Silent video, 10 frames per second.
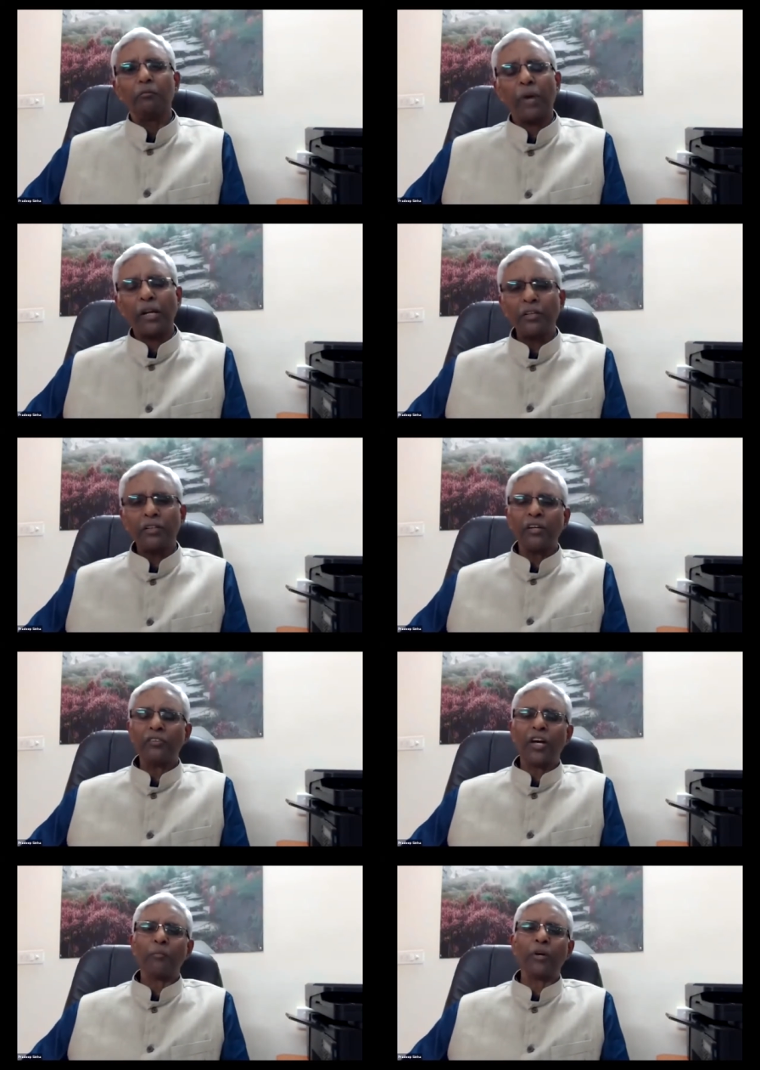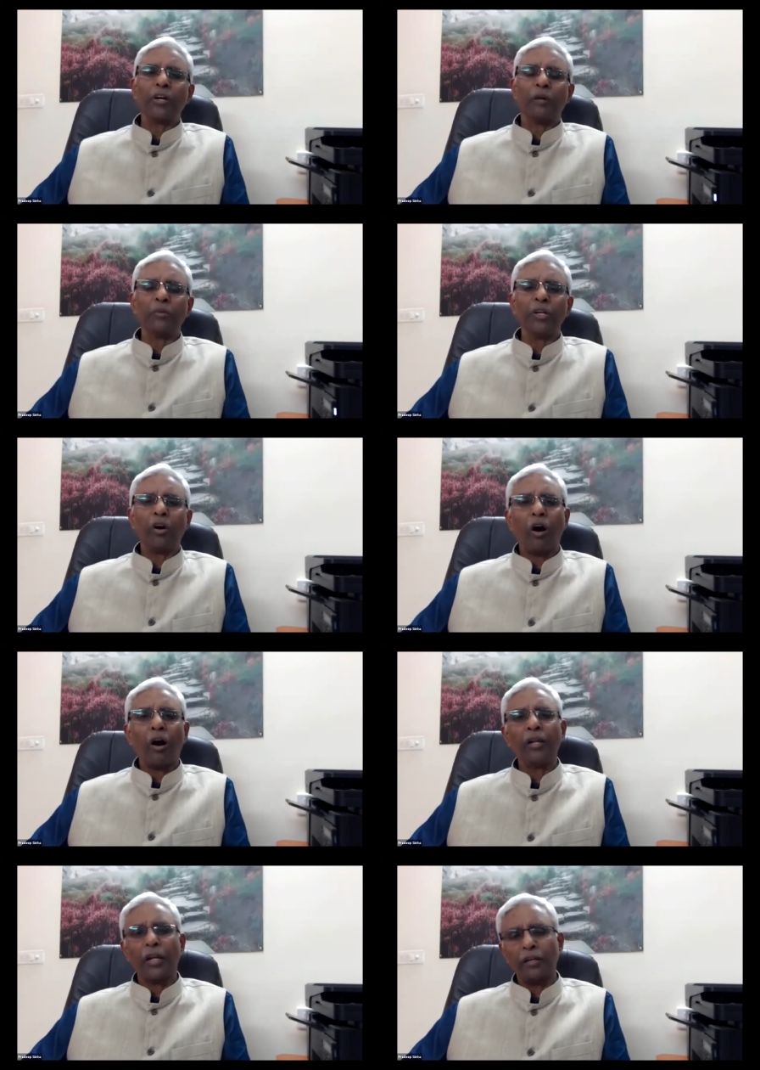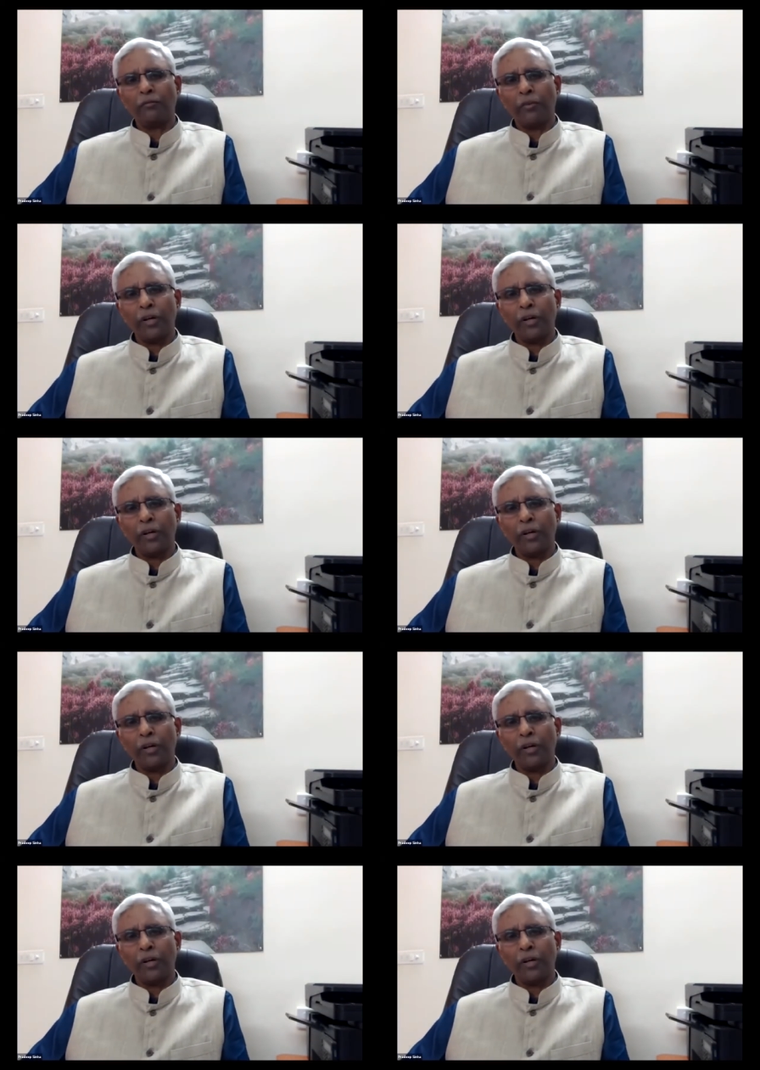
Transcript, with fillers: many things are becoming online.